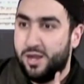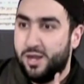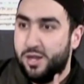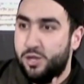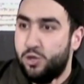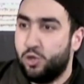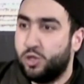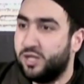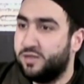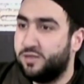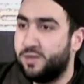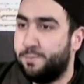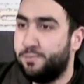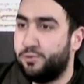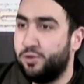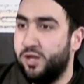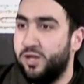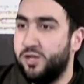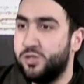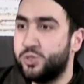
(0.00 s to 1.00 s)
Look at the
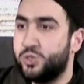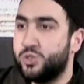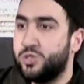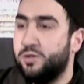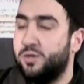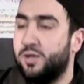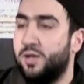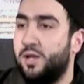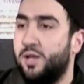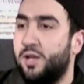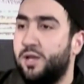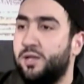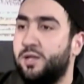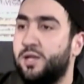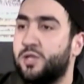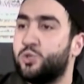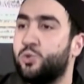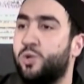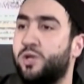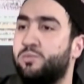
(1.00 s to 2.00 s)
praise.
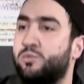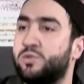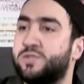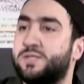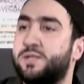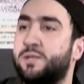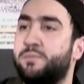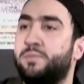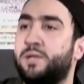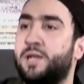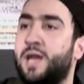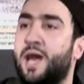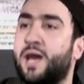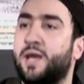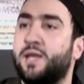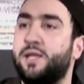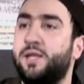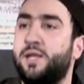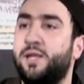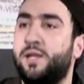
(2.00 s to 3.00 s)
Yet when Muslim bin
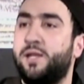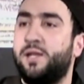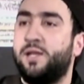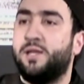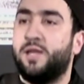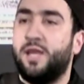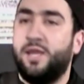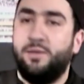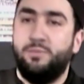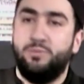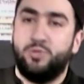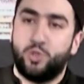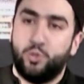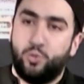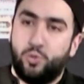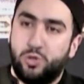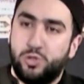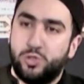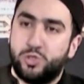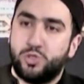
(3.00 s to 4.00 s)
Aqeel came
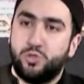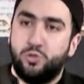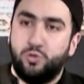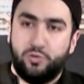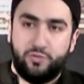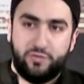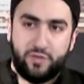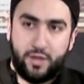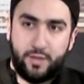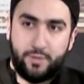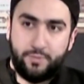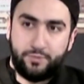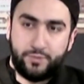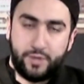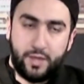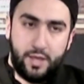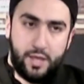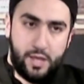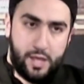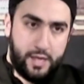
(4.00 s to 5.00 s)
towards Kufa,
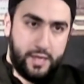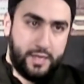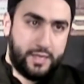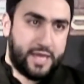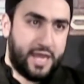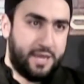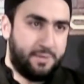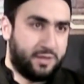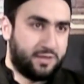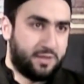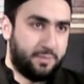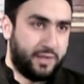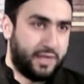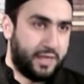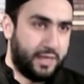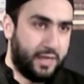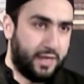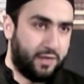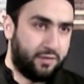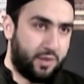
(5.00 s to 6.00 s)
he came at the
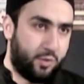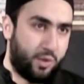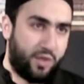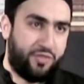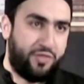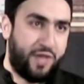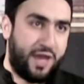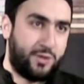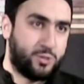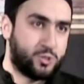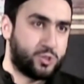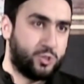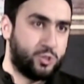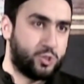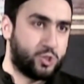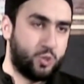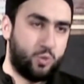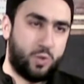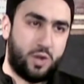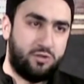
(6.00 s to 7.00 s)
beginning, there were
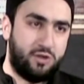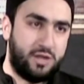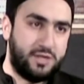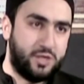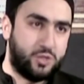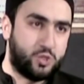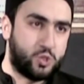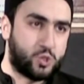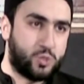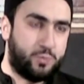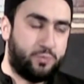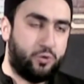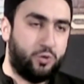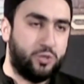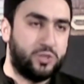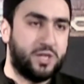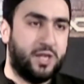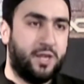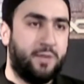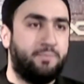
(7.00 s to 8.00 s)
thousands who were ready to
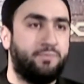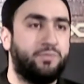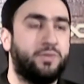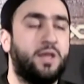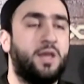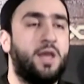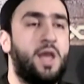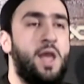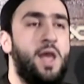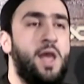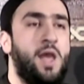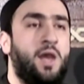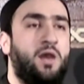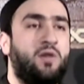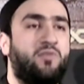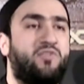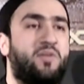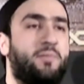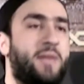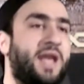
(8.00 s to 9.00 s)
support him.
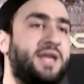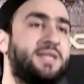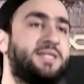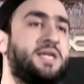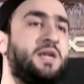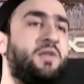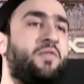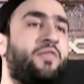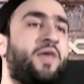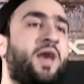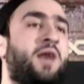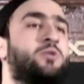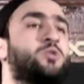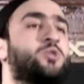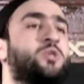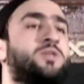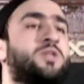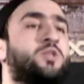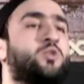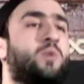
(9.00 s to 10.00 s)
From
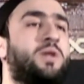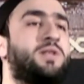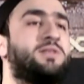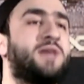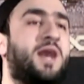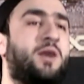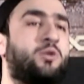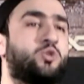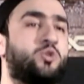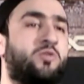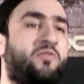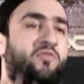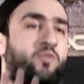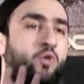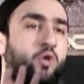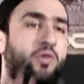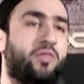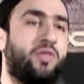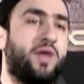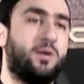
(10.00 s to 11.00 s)
18,000 it went down to
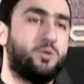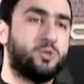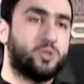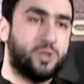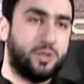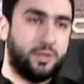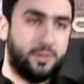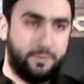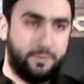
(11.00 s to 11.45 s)
4,000.